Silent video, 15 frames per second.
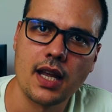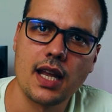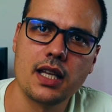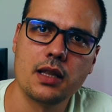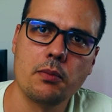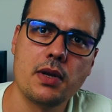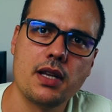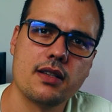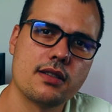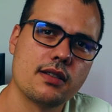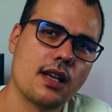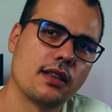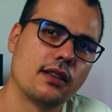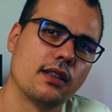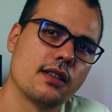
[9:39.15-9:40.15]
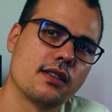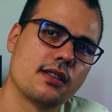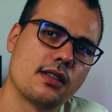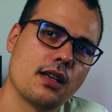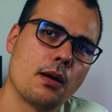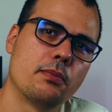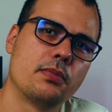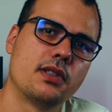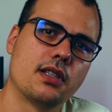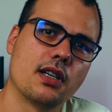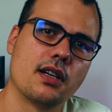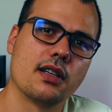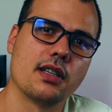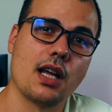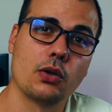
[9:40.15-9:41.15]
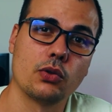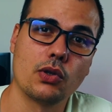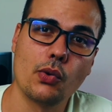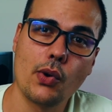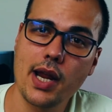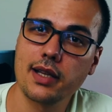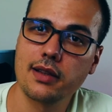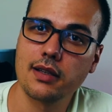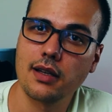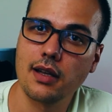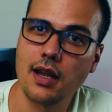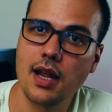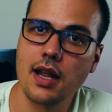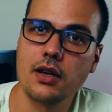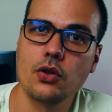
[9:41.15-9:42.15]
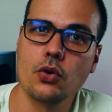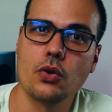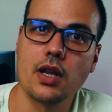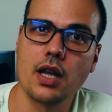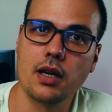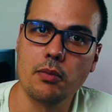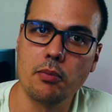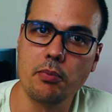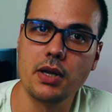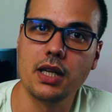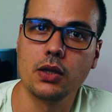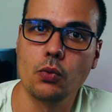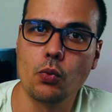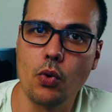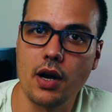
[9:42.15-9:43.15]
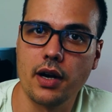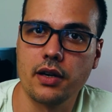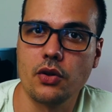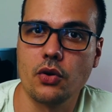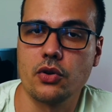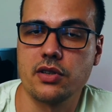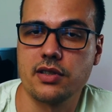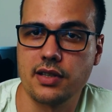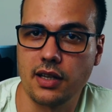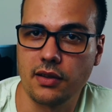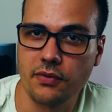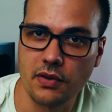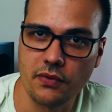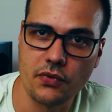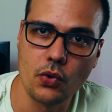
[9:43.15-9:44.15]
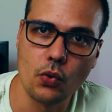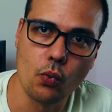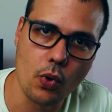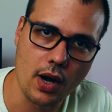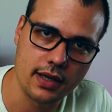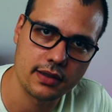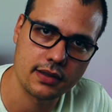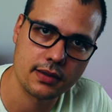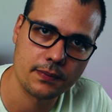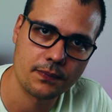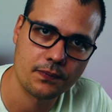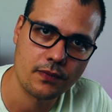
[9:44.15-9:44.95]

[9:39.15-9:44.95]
it means that the sub turned out great and you can build one yourself if you want.